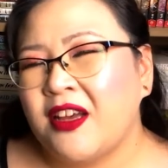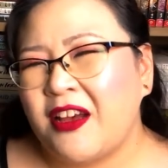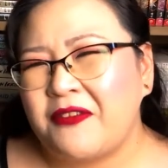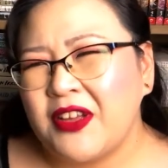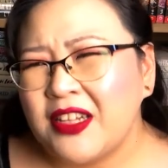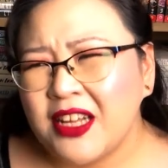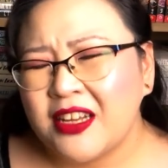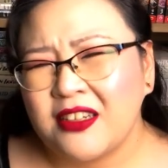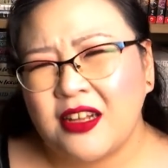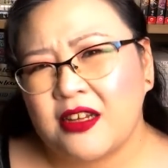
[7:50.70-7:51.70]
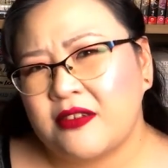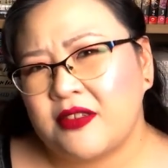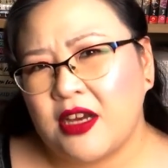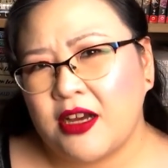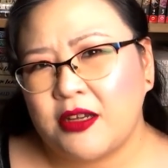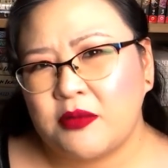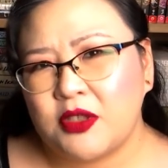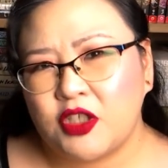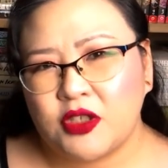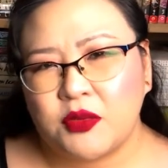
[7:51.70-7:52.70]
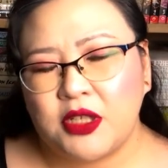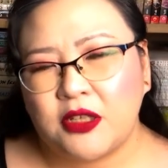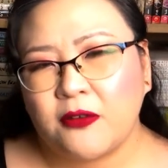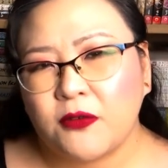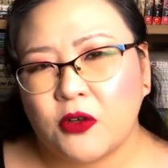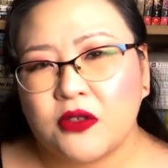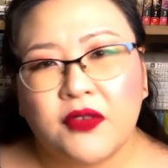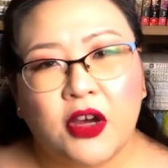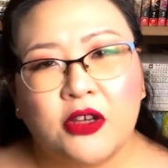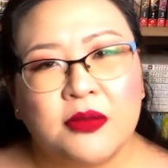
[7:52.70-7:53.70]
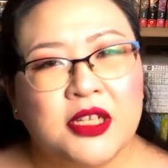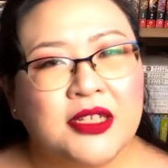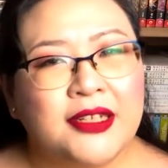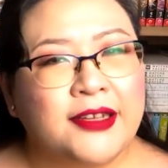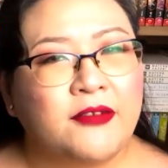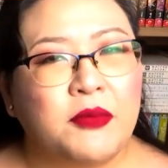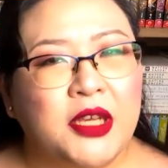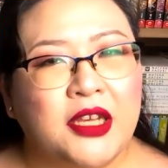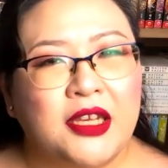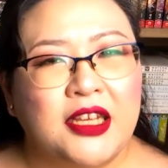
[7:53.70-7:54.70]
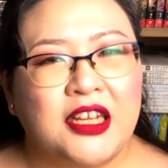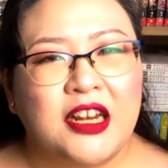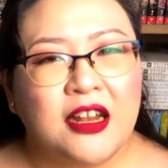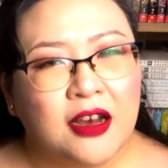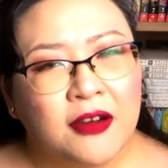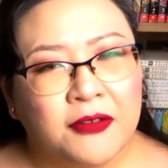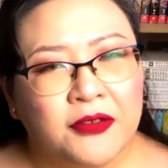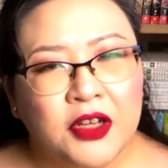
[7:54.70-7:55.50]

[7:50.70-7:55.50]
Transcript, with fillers: I feel like a lot of times just reading the first volume doesn't give me enough